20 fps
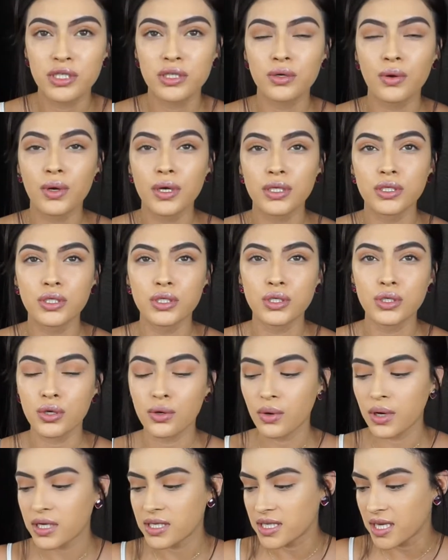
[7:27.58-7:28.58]
Going
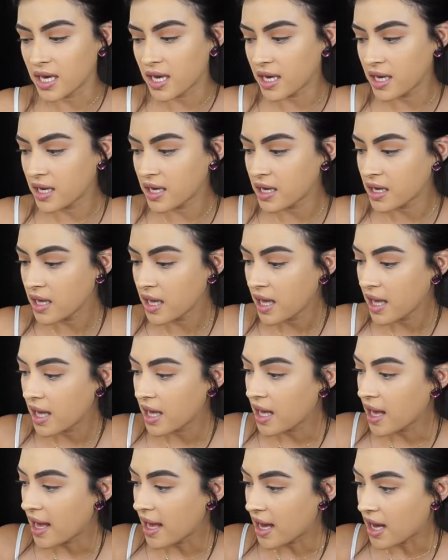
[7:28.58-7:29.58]
to take
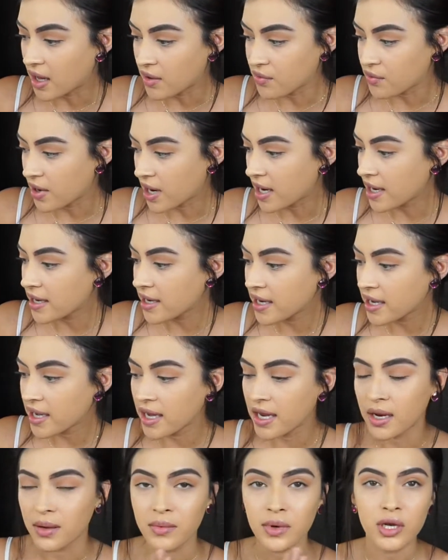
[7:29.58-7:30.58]
Hell Ride,
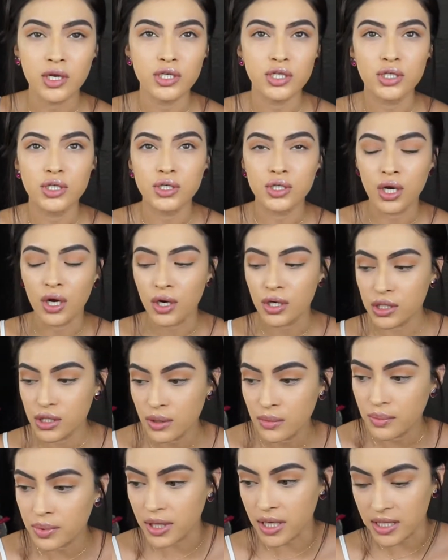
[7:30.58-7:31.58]
and I'm going to just start
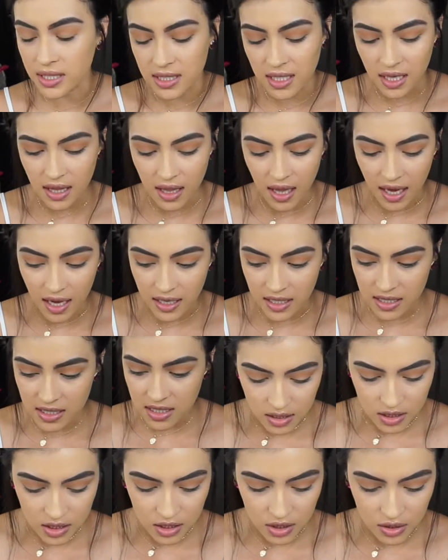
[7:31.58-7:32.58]
placing that
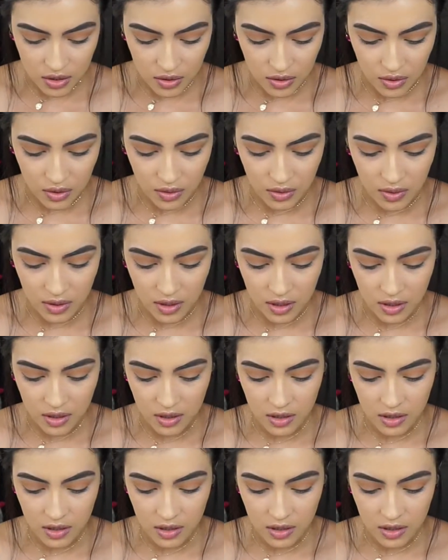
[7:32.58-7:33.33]
into